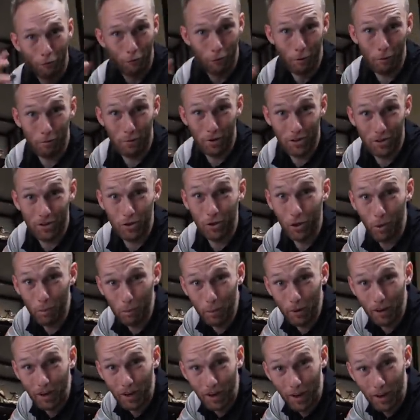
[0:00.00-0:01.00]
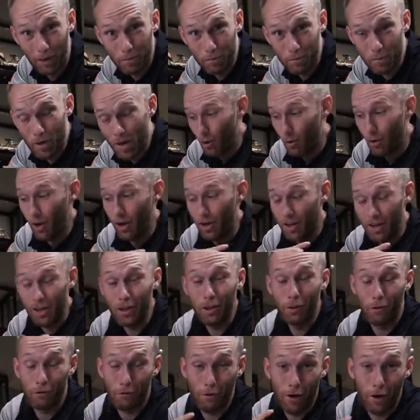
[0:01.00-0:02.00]
For my stoppy game, I
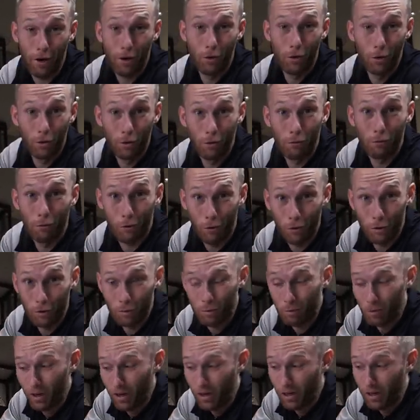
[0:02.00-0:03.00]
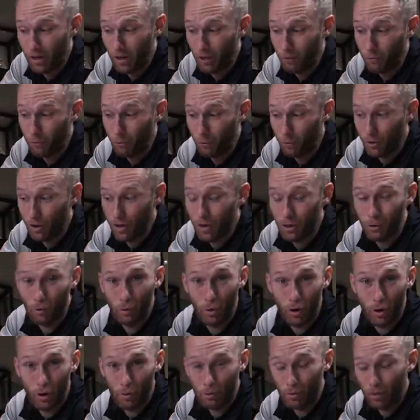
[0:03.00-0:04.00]
need a very good front brake and for that
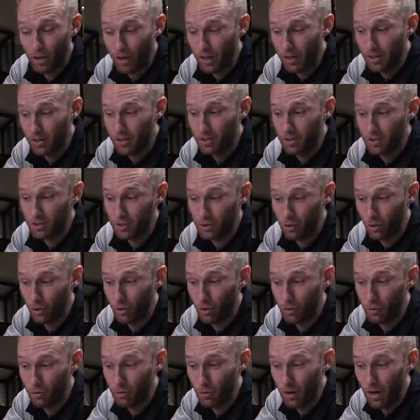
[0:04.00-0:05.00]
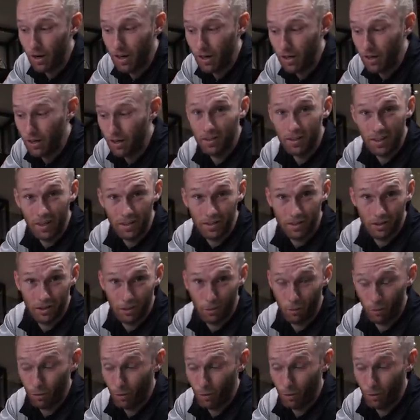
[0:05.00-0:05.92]
we upgraded the stock brake disc